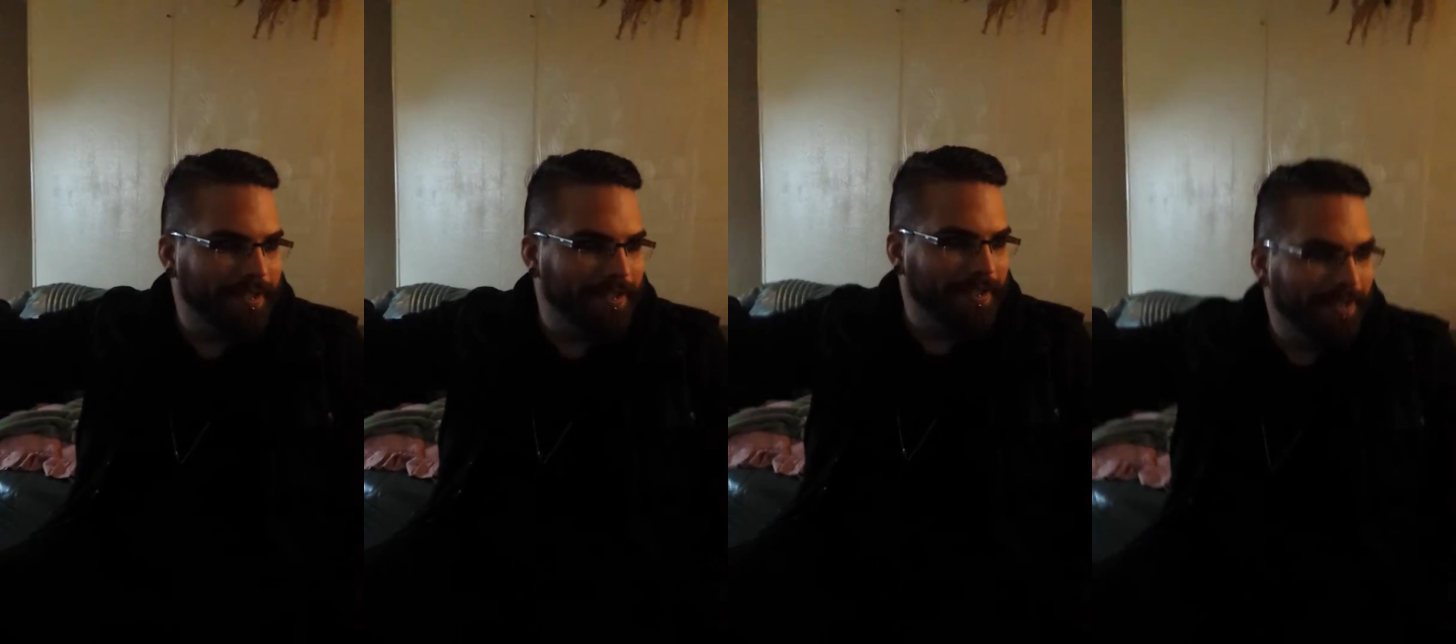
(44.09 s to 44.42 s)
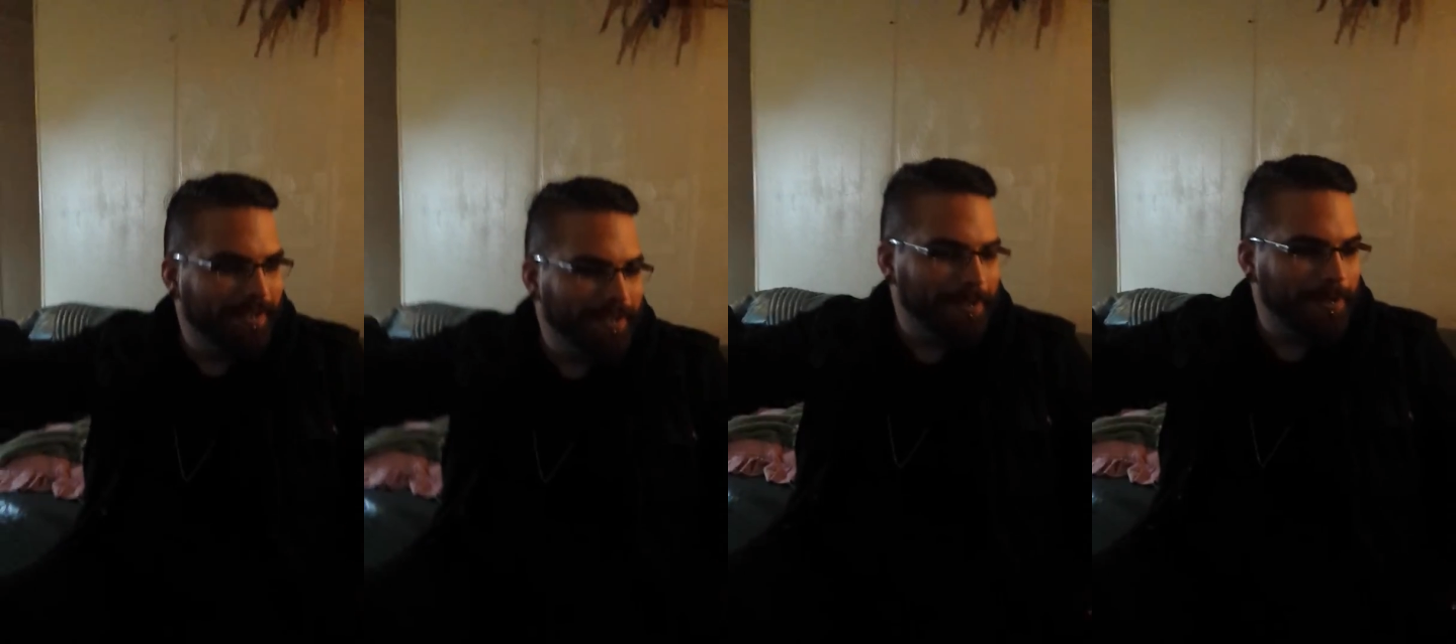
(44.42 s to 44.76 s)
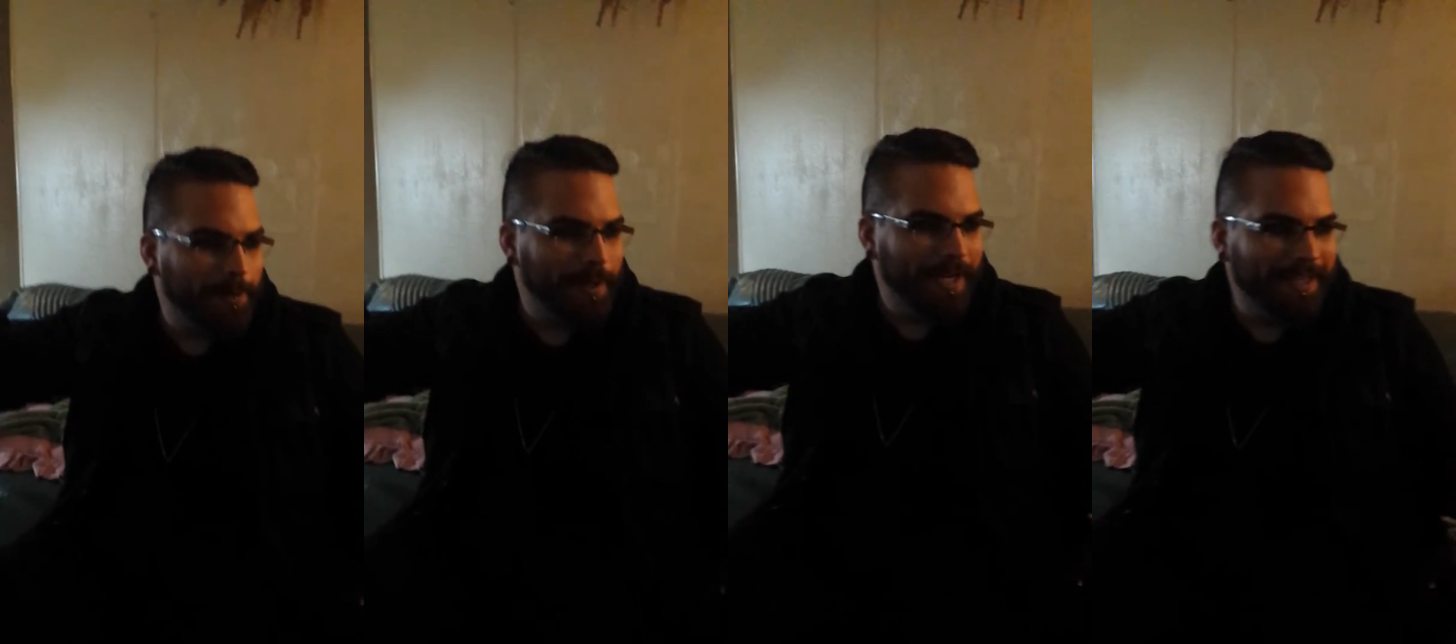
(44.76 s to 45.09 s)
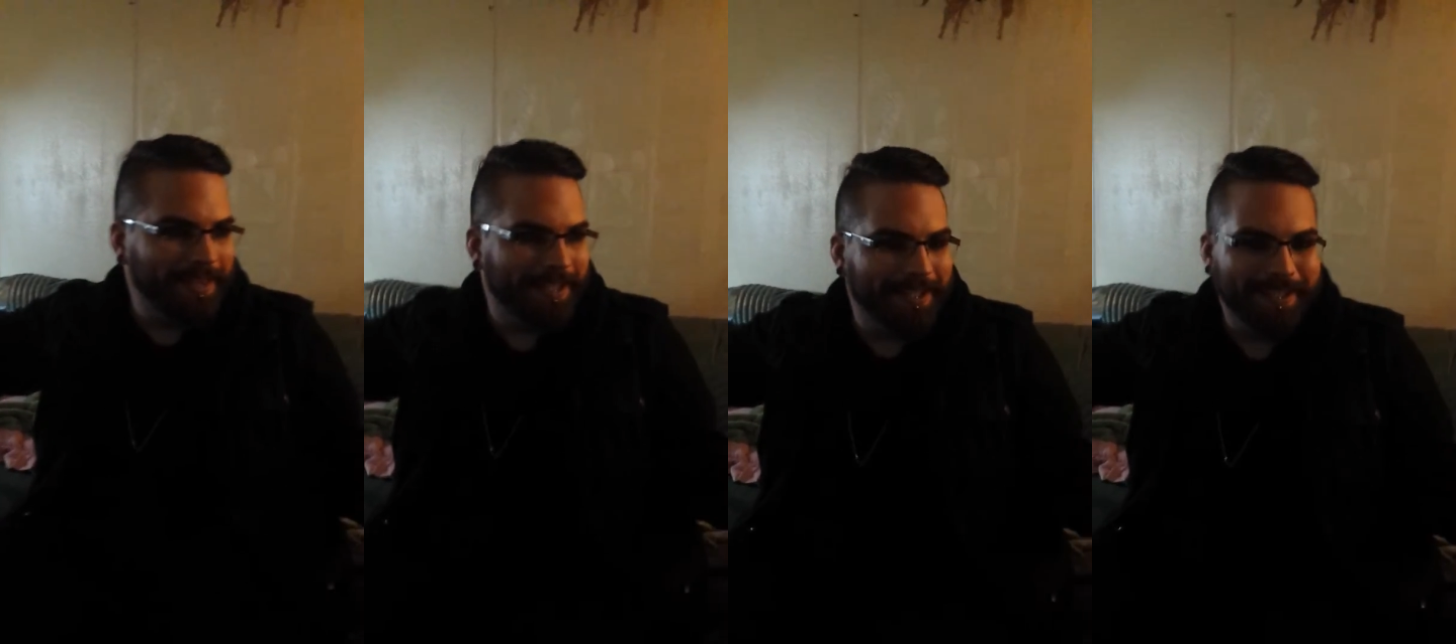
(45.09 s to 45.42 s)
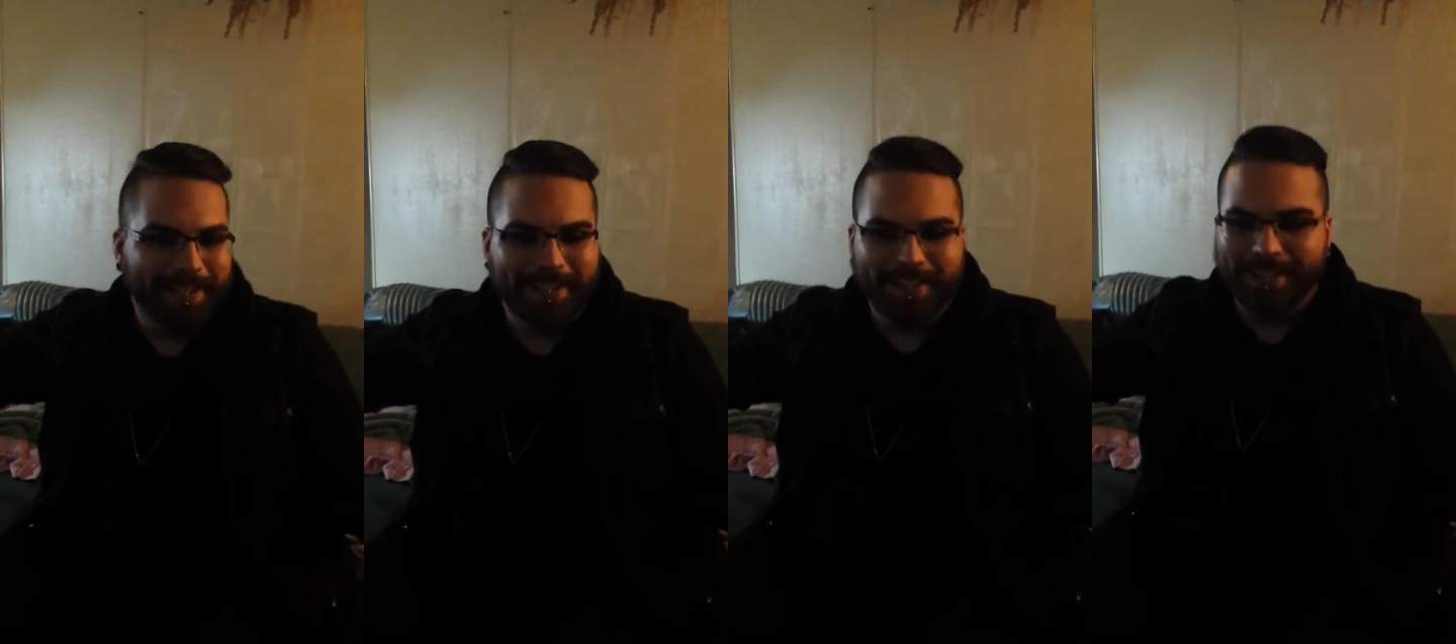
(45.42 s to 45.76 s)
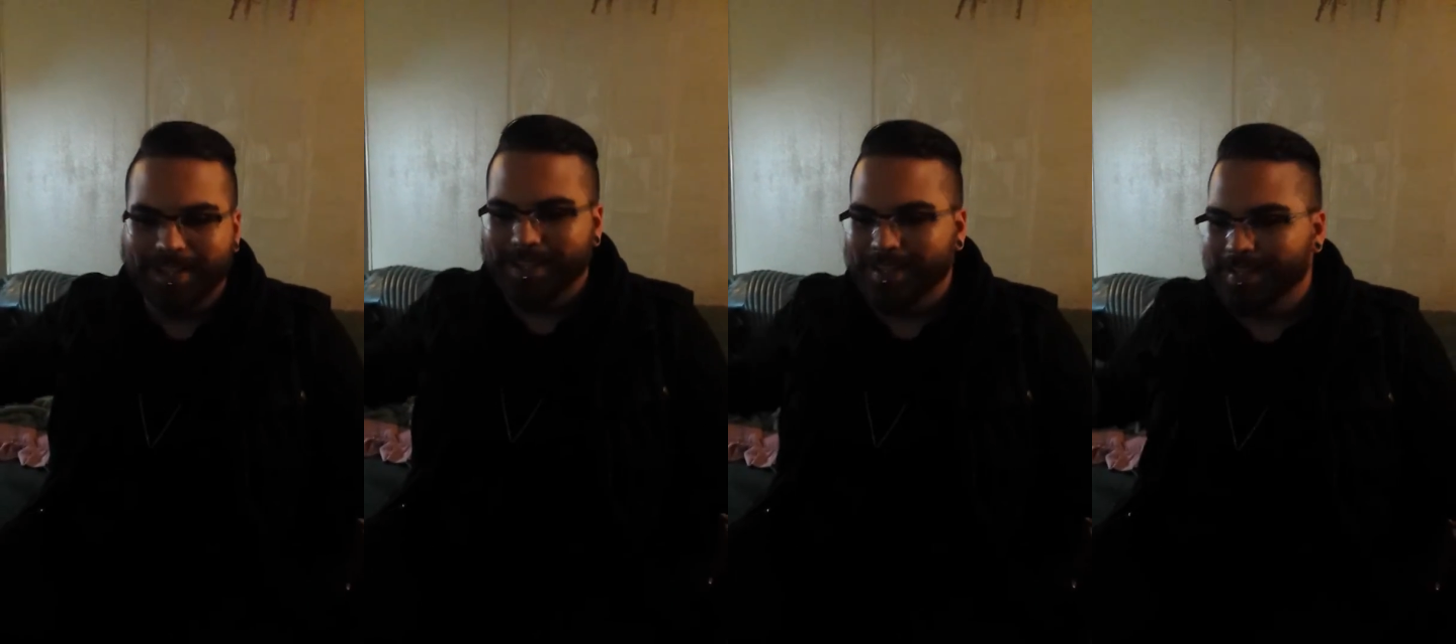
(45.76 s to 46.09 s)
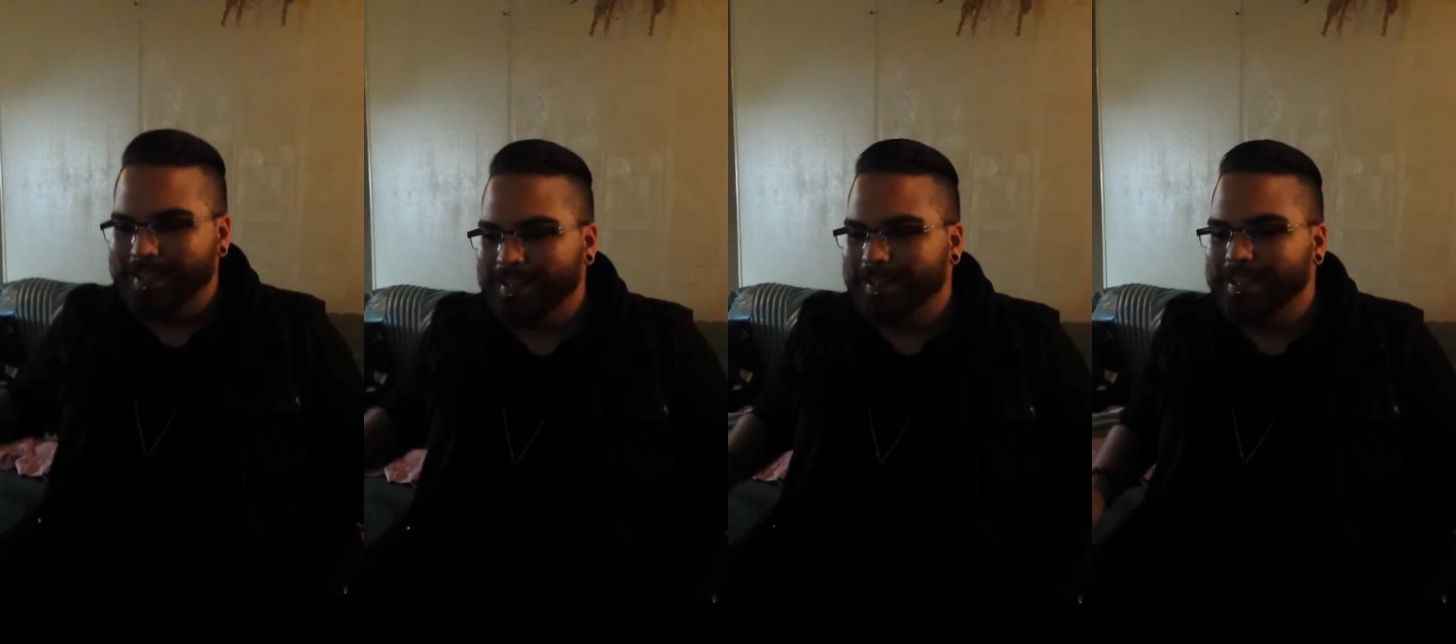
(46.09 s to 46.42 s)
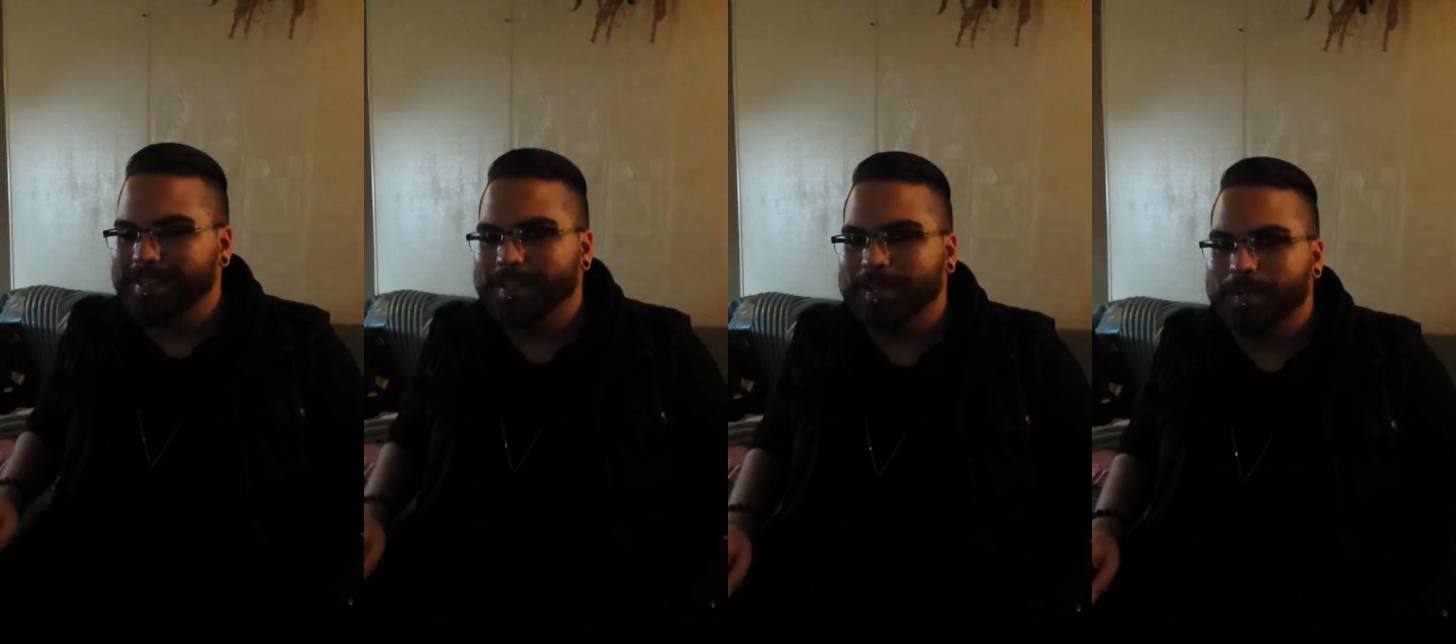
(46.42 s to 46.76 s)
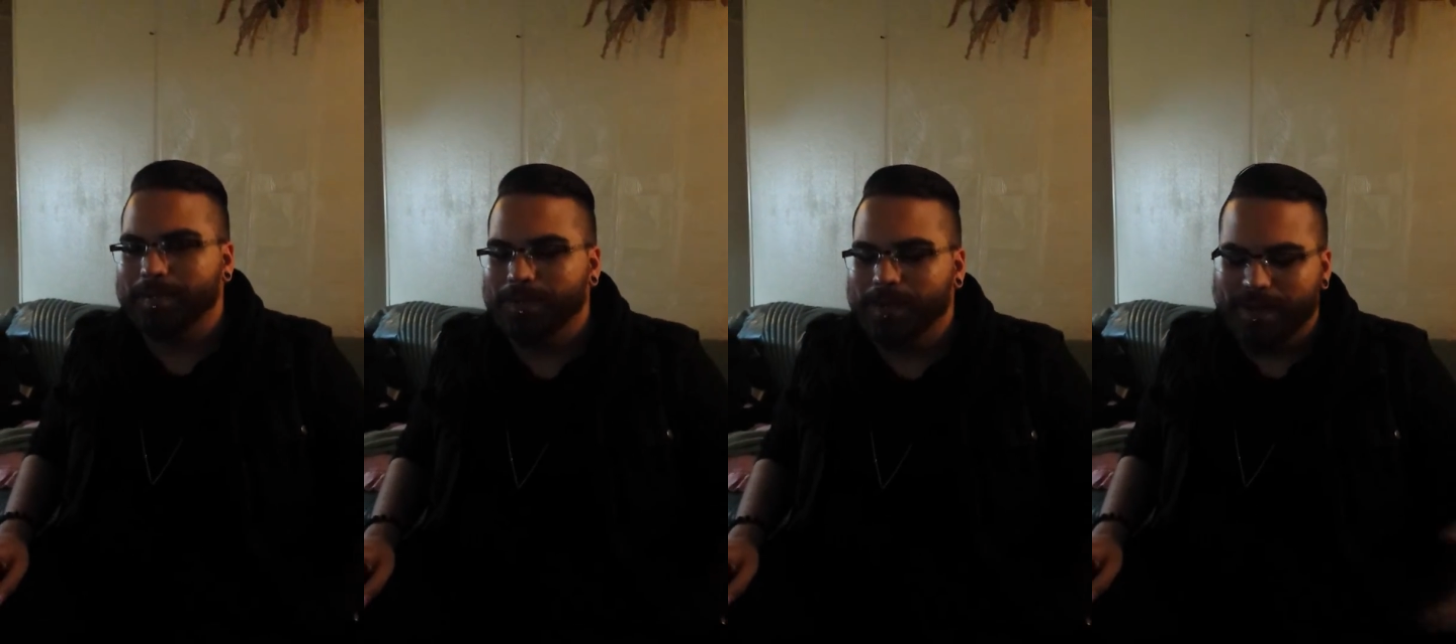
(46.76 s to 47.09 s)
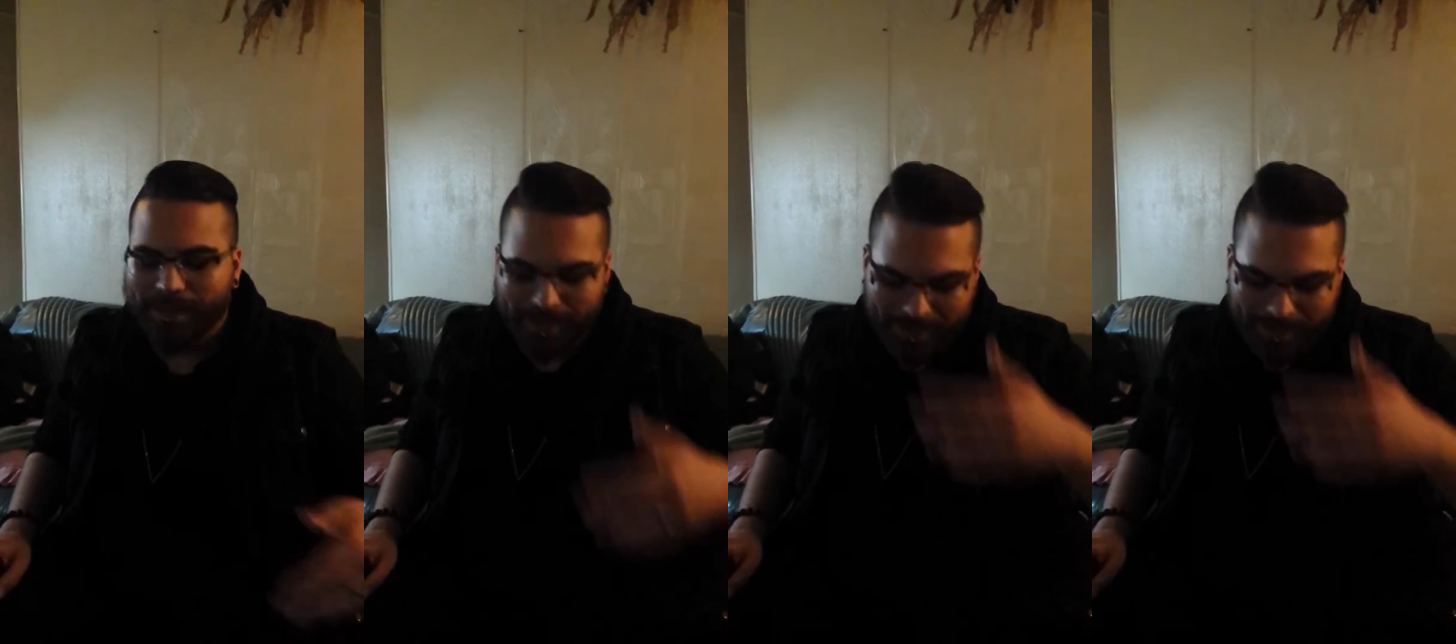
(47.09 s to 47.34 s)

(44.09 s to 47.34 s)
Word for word: or anything the symptom, whatever.